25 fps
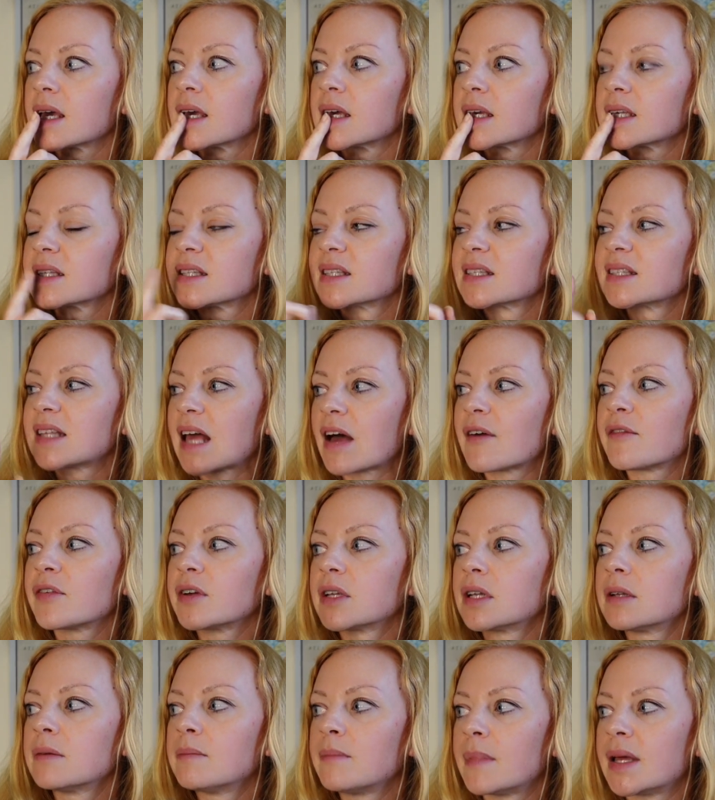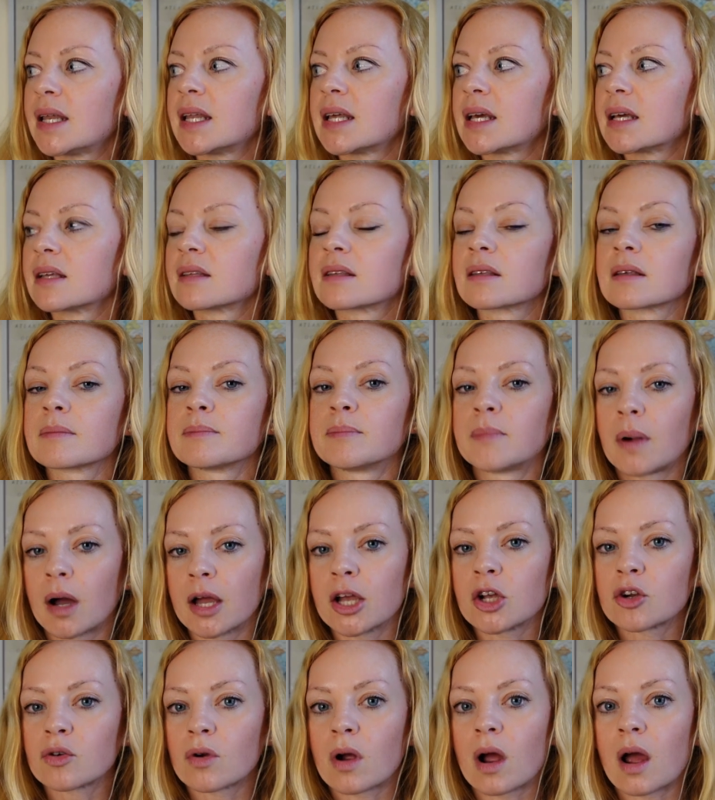7-minute
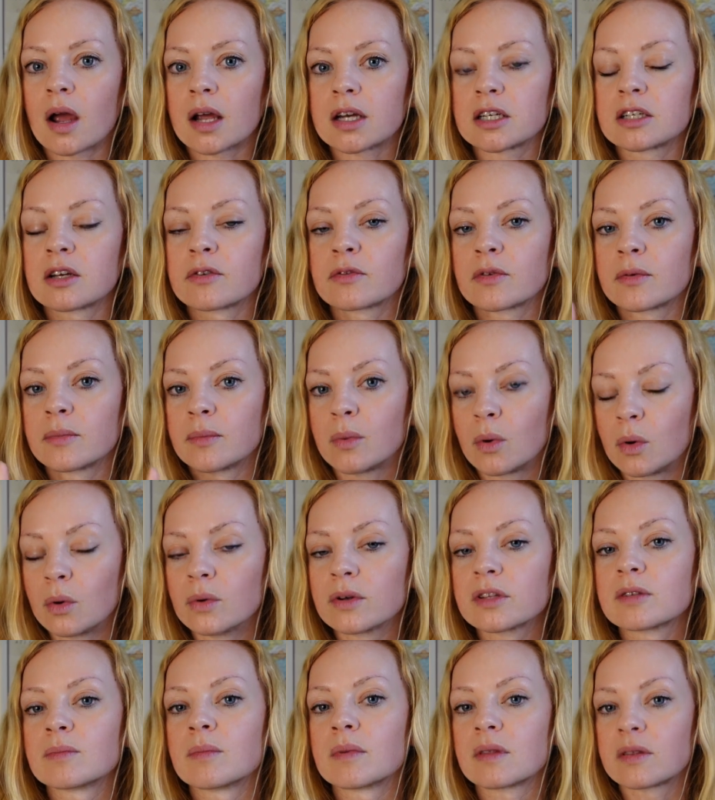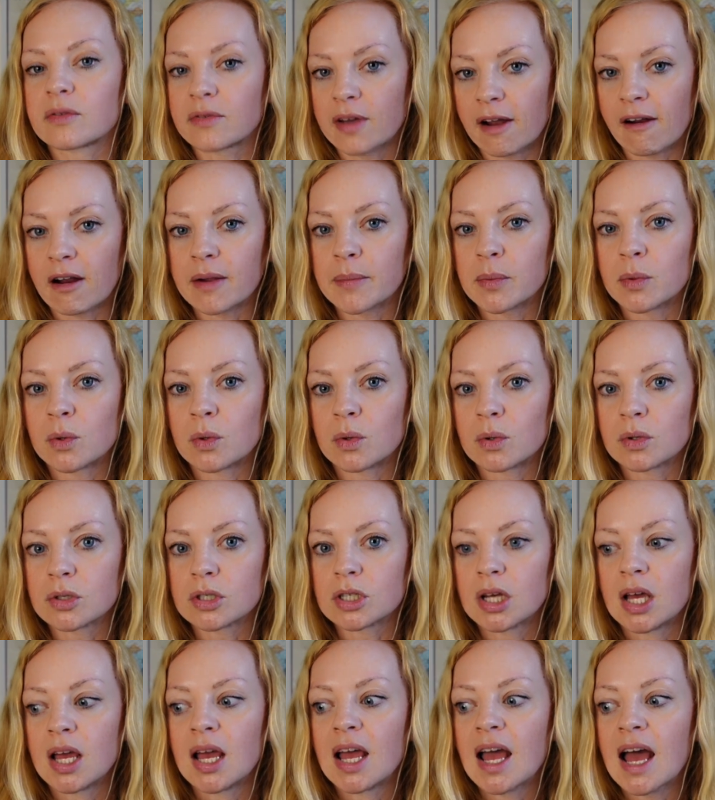bike ride from Portsmouth ferry
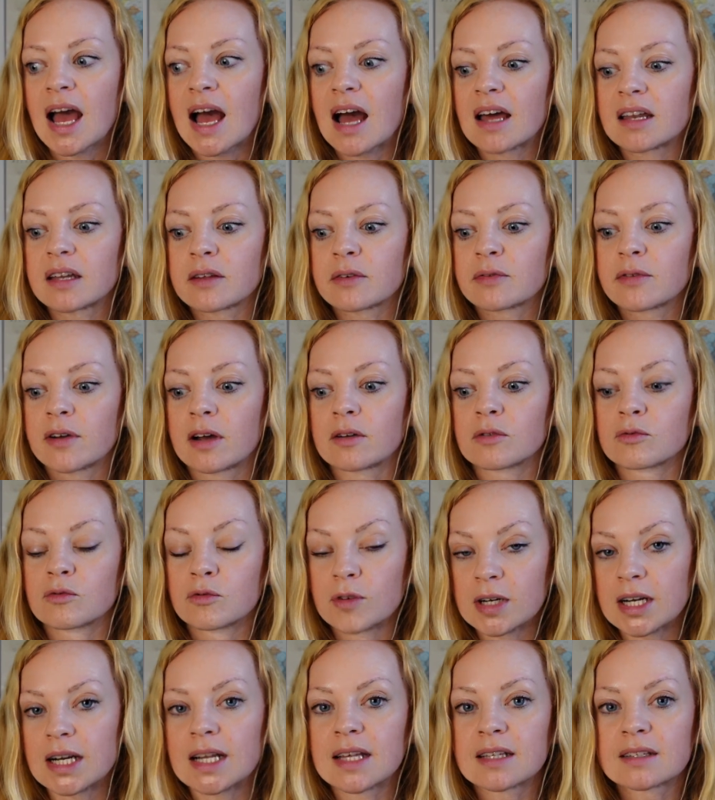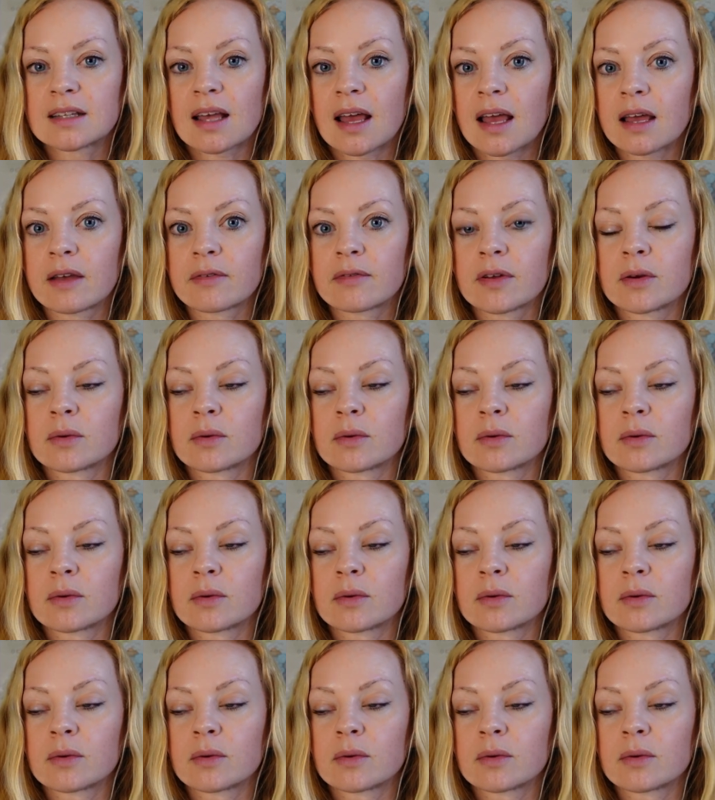port, and it felt really safe.